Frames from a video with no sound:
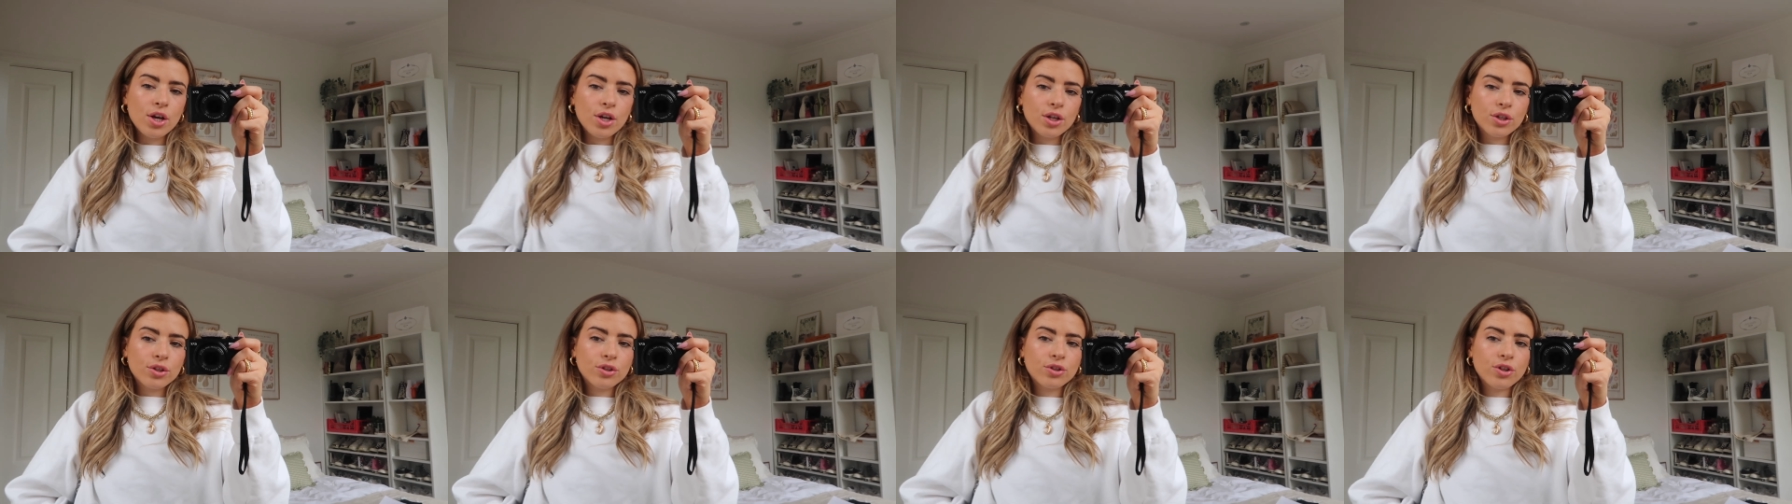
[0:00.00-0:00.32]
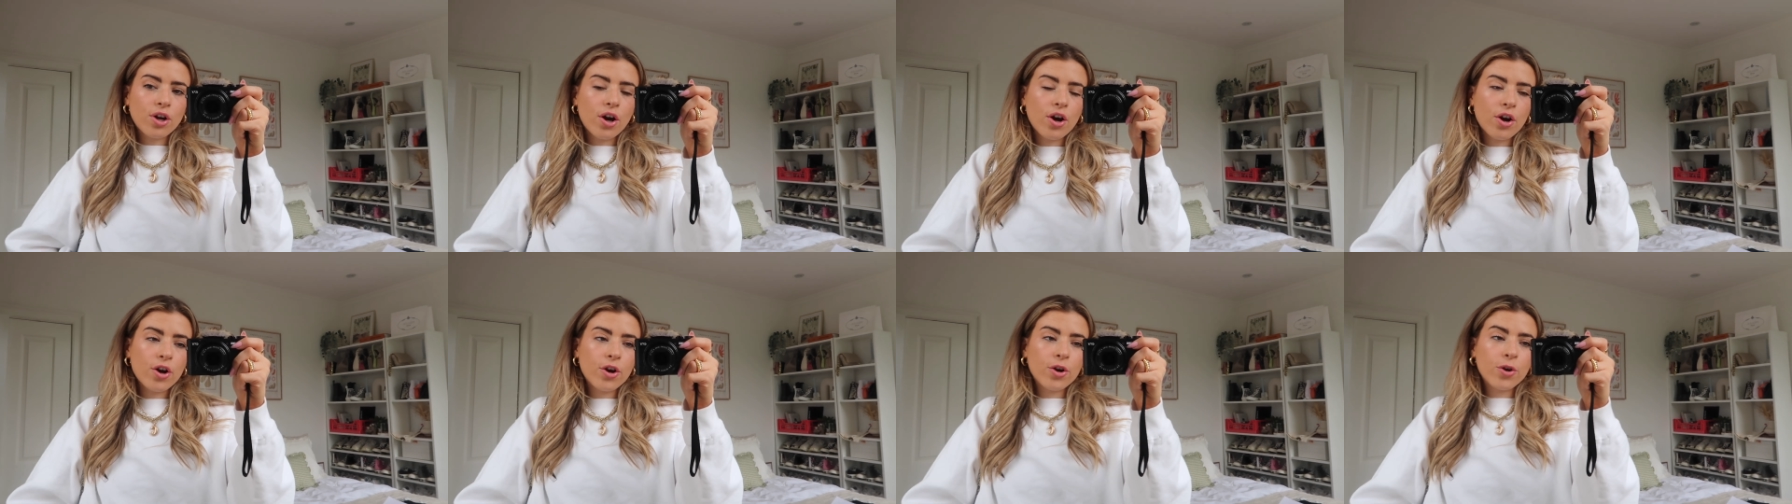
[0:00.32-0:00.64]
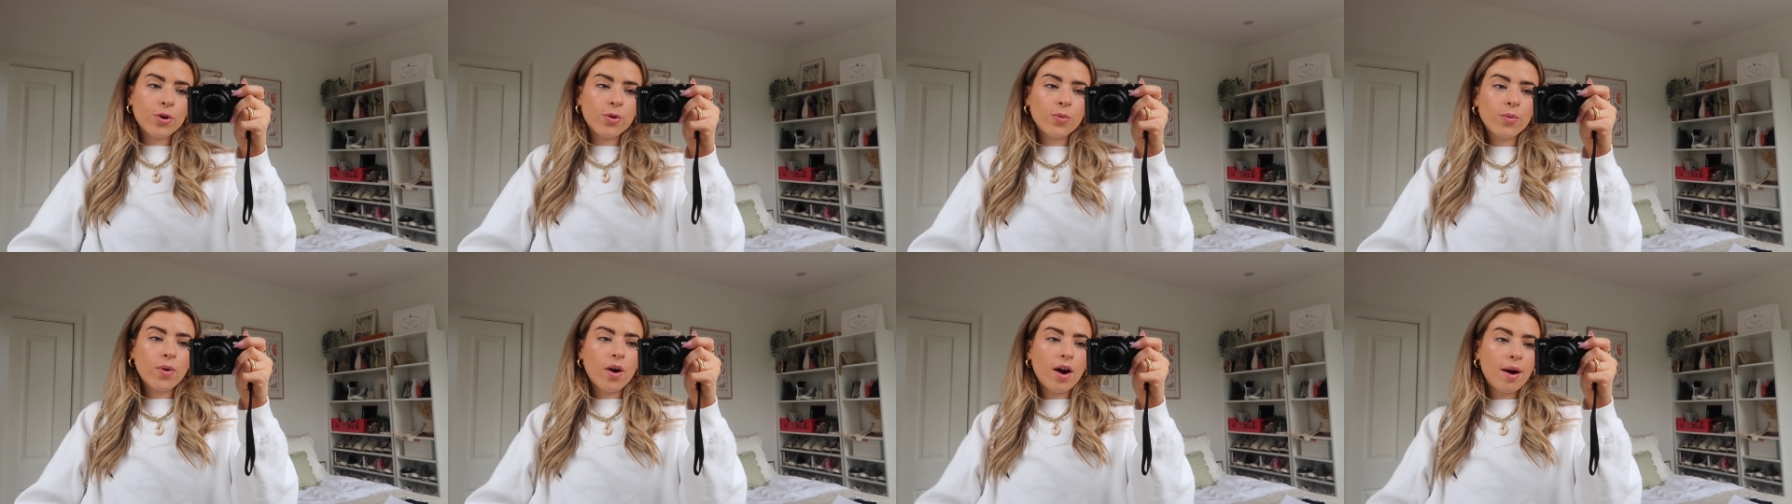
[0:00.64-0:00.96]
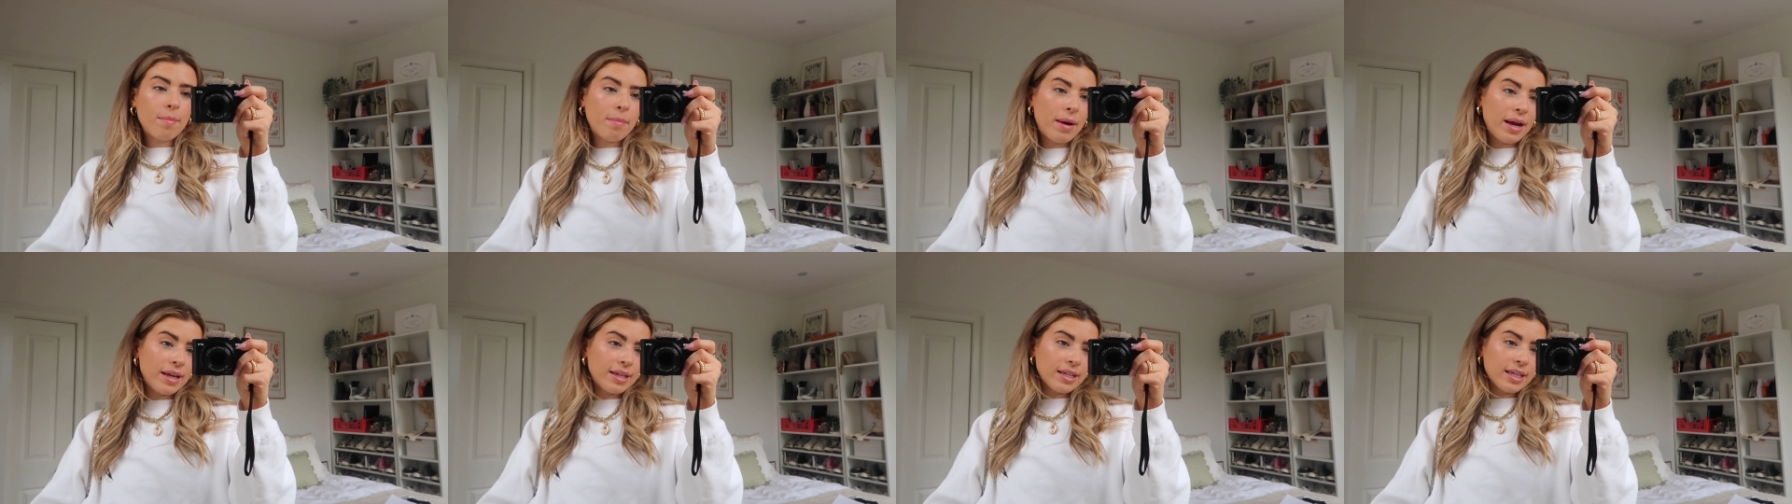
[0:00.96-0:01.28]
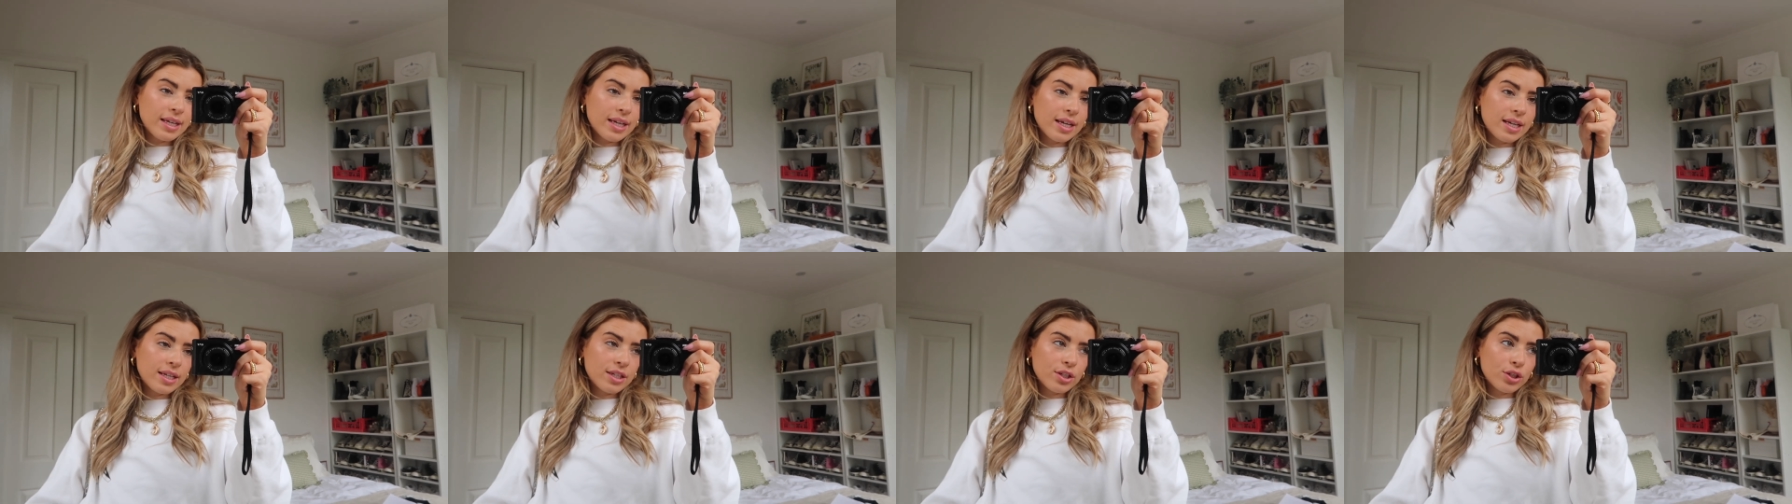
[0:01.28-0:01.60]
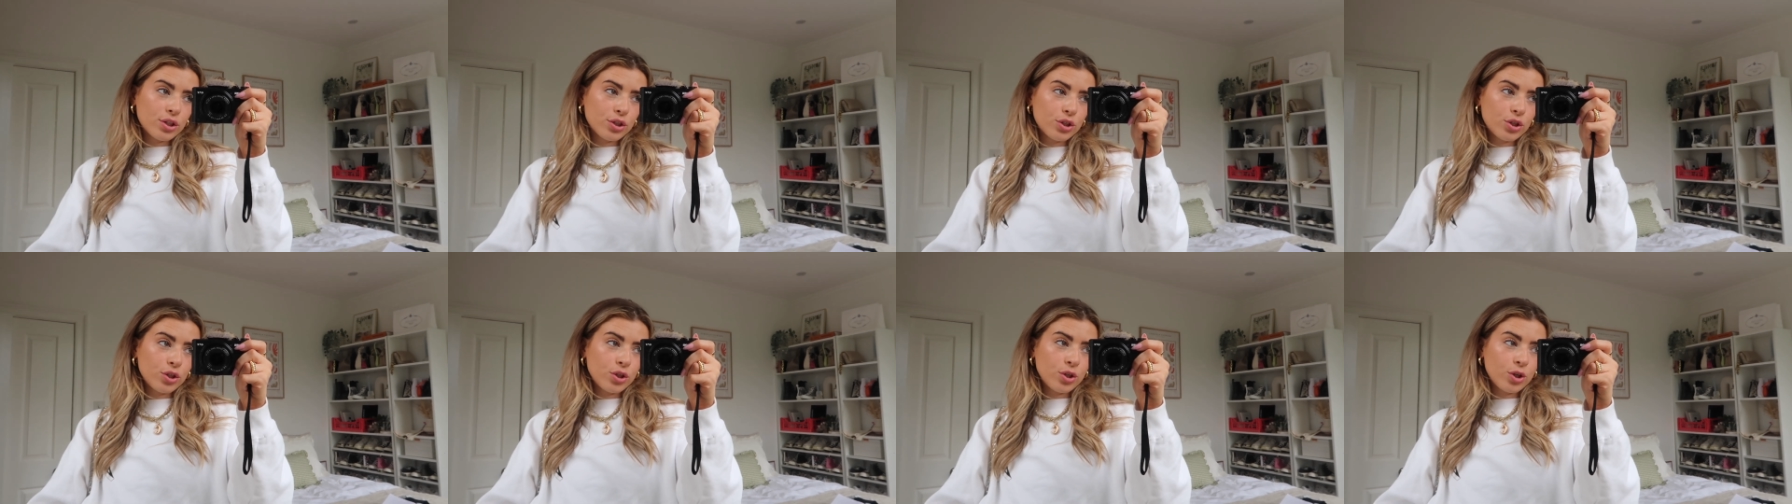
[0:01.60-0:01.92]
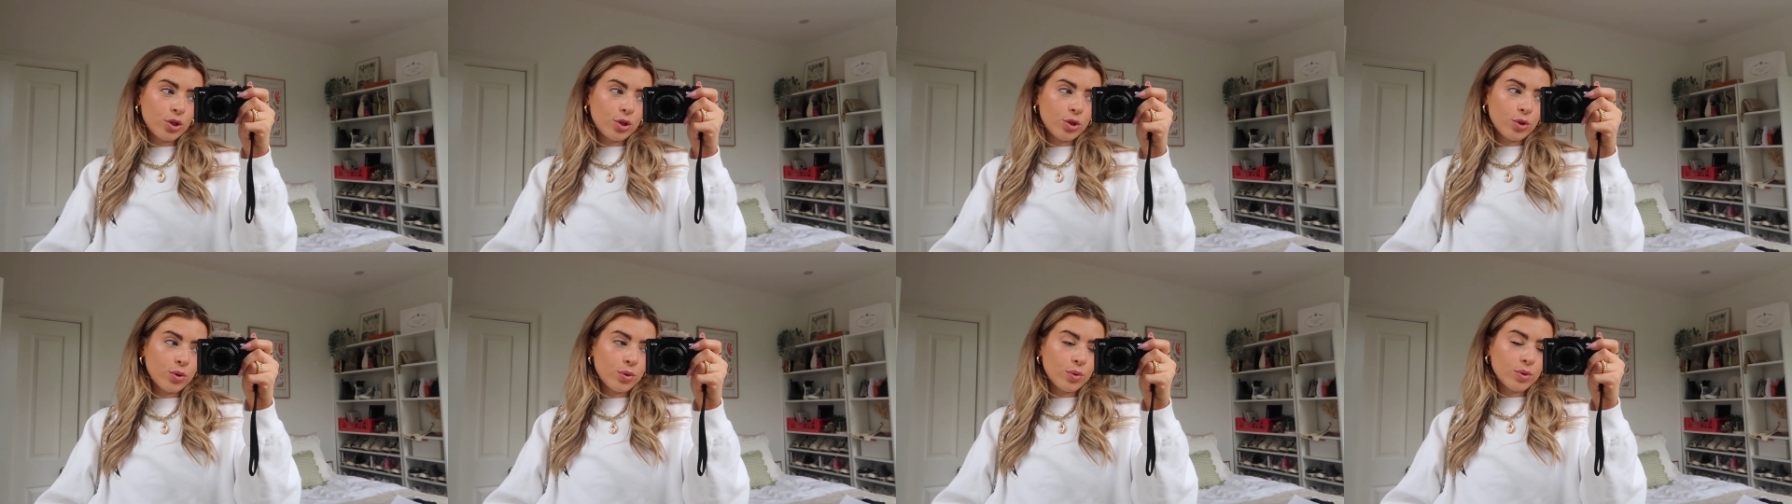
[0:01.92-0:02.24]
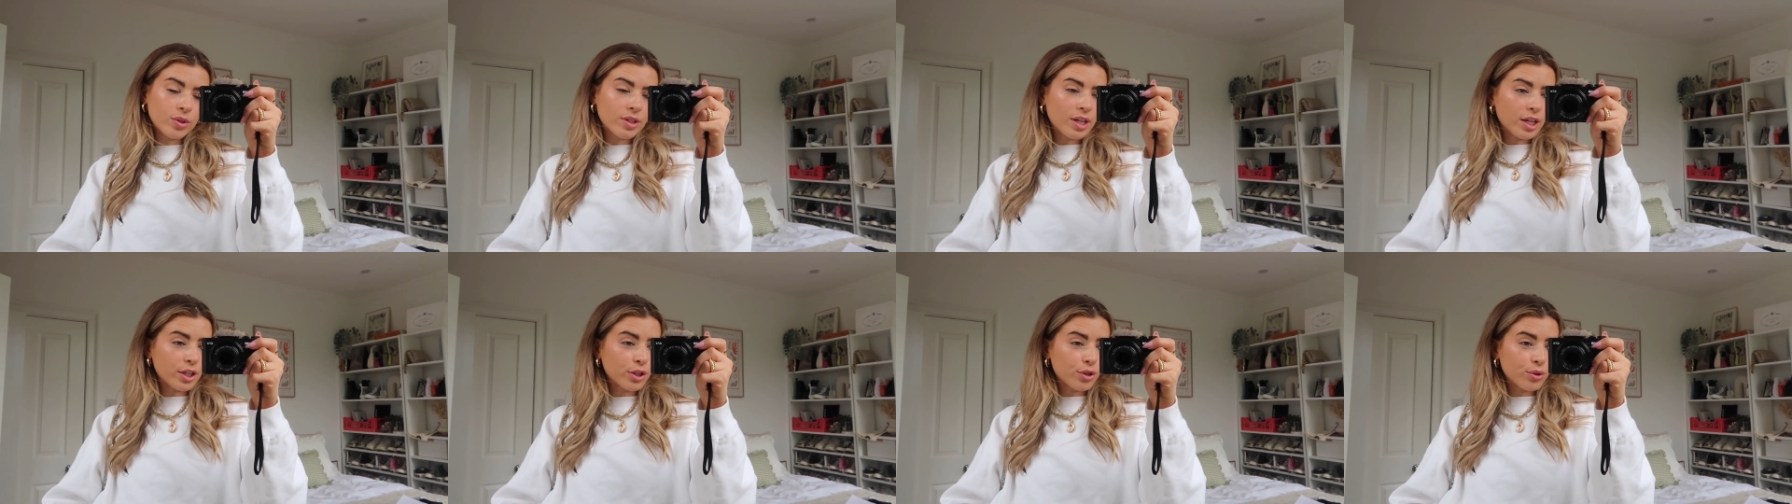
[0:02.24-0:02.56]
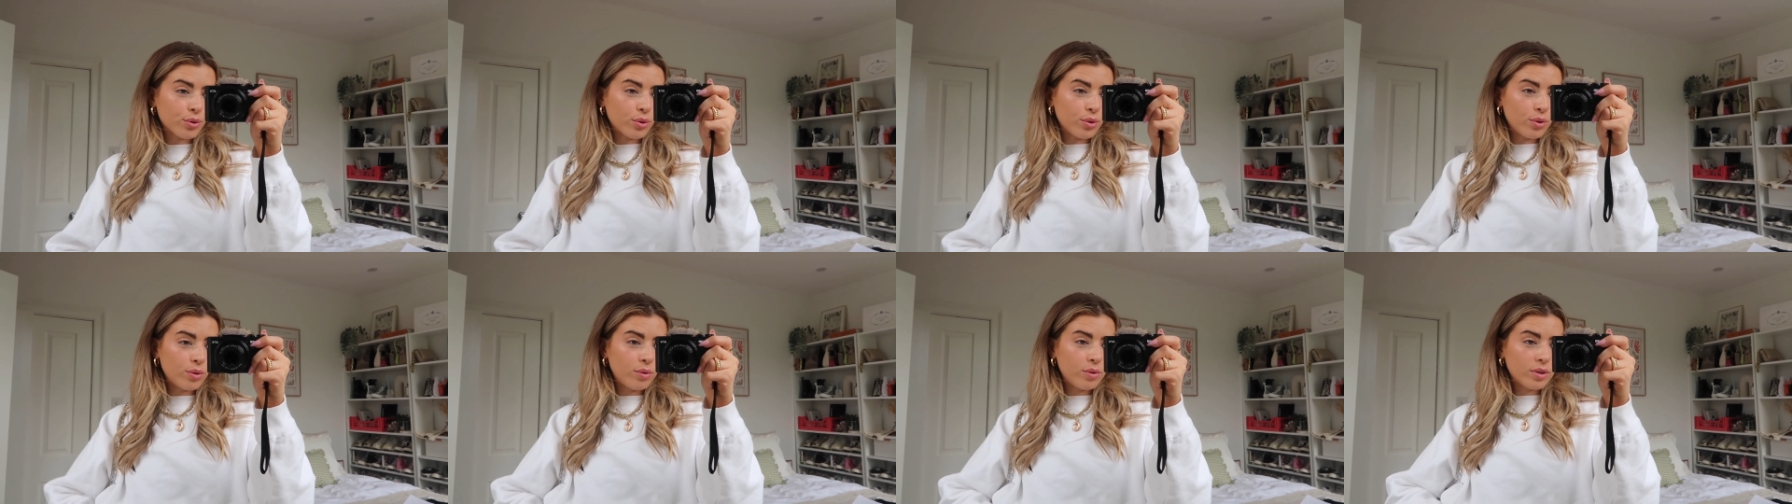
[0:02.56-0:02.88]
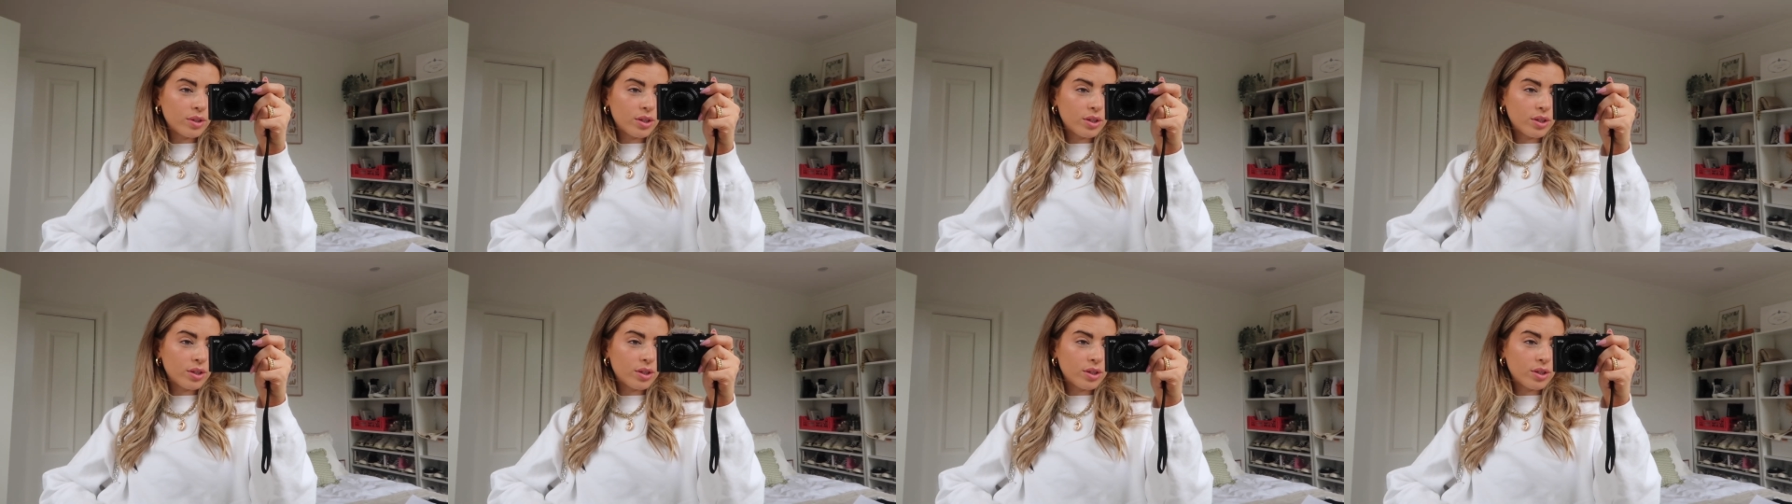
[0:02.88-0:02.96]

So I'm heading into Central